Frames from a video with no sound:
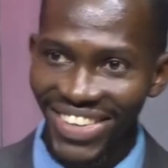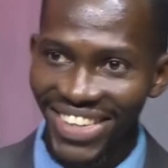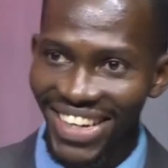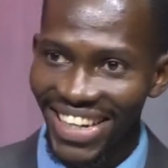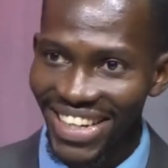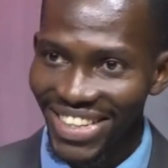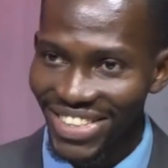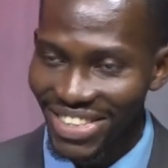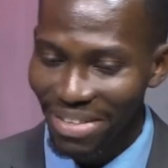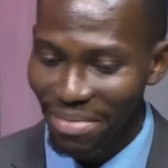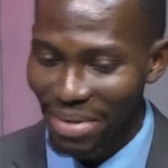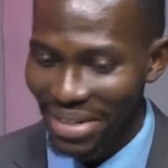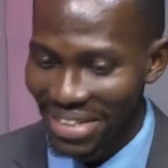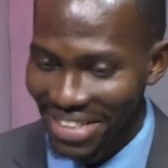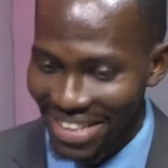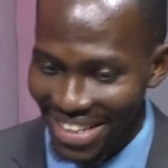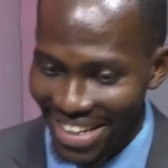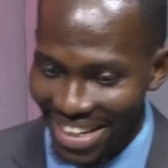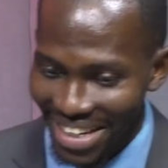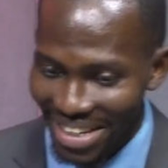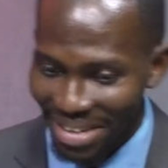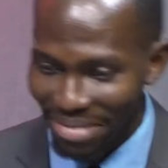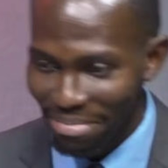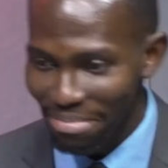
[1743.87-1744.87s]
Right. So,
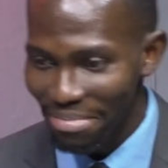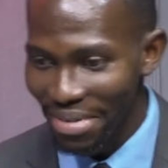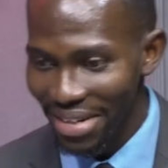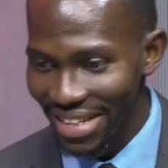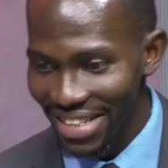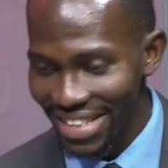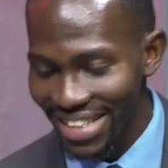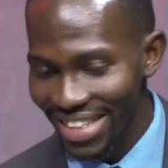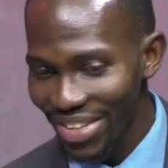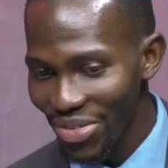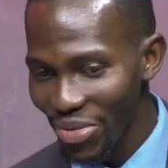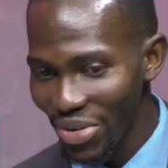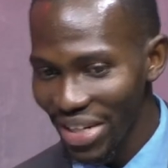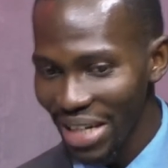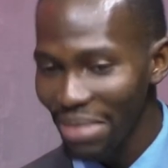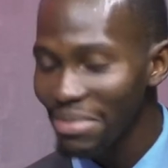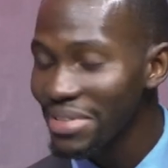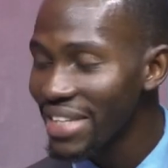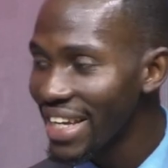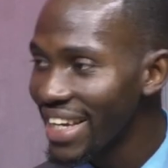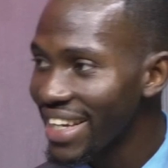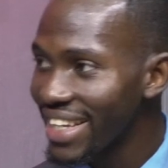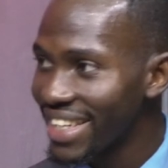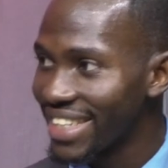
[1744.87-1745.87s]
but what
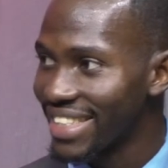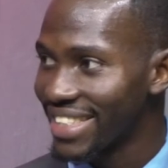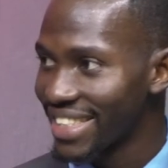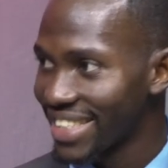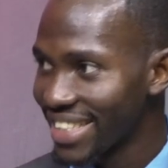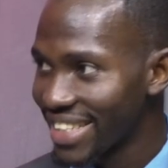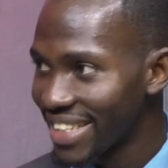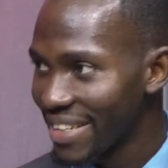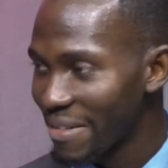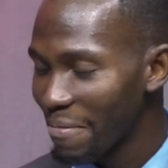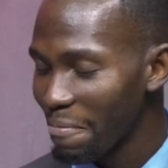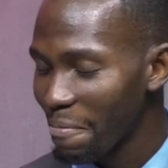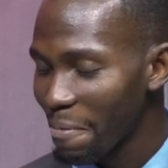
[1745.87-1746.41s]
I'm saying is,